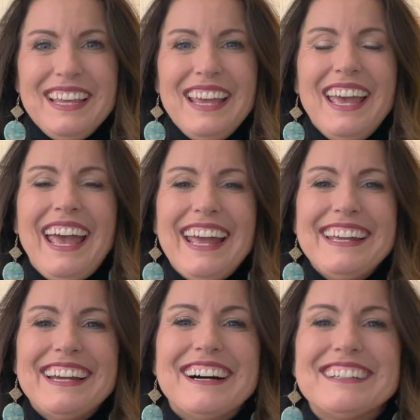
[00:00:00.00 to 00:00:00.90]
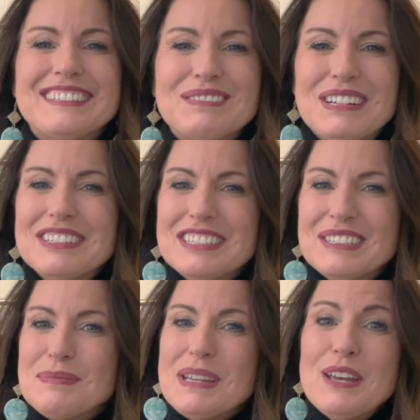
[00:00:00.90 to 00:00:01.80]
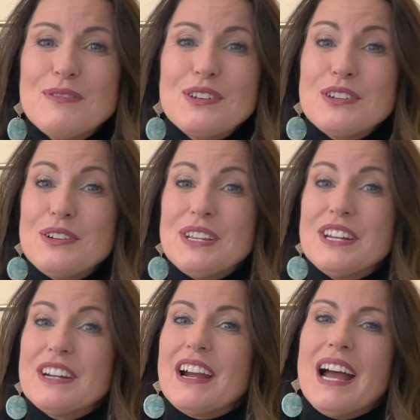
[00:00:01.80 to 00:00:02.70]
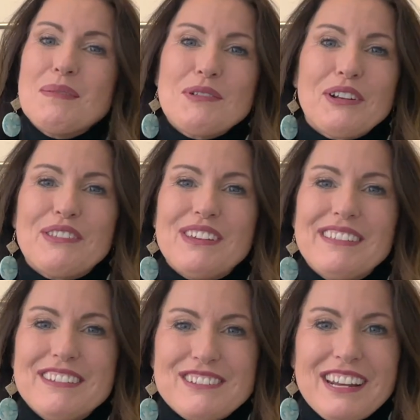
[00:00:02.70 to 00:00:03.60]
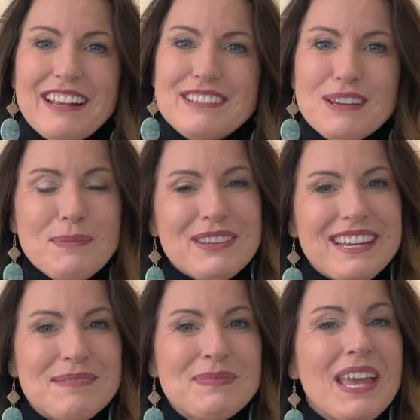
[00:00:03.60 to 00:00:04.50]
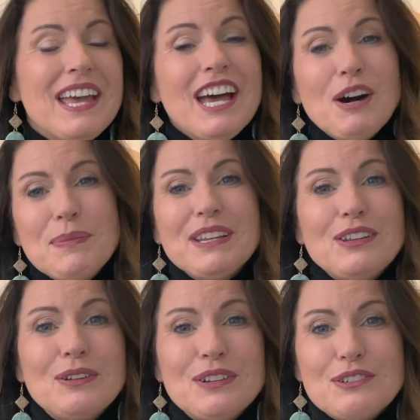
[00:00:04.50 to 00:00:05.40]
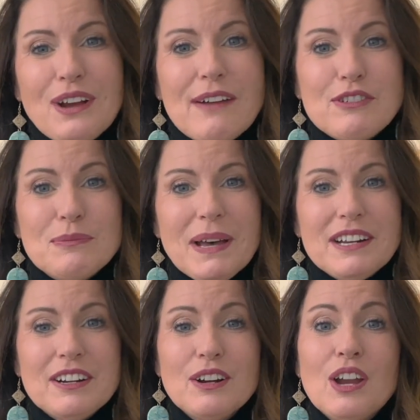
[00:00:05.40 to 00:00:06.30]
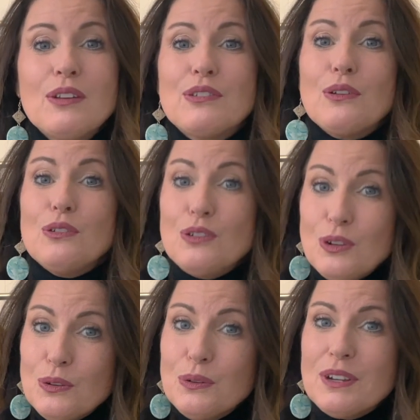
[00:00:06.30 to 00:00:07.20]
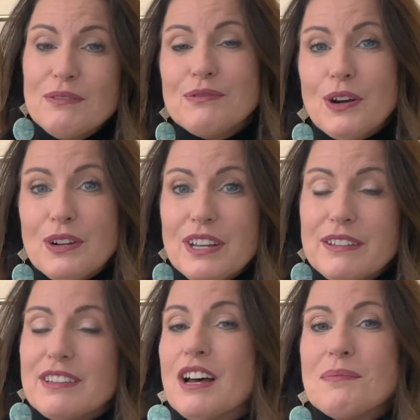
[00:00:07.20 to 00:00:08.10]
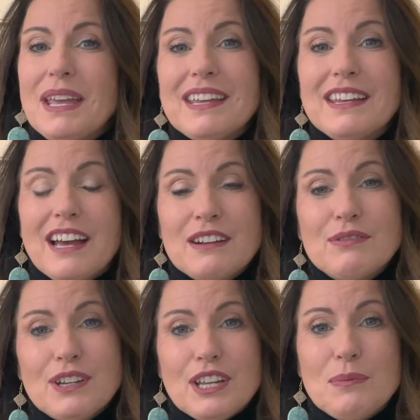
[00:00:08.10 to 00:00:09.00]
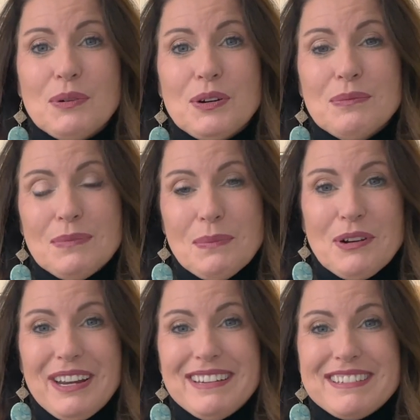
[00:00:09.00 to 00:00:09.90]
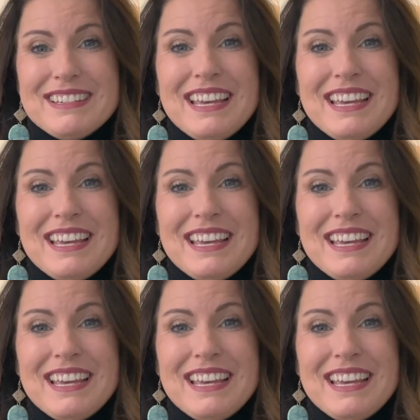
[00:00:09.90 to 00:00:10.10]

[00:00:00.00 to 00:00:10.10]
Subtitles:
Hey y'all, and welcome. If you're new here, I'm Christy the Gen X Gypsy, helping you to travel better so you can focus on making unforgettable memories.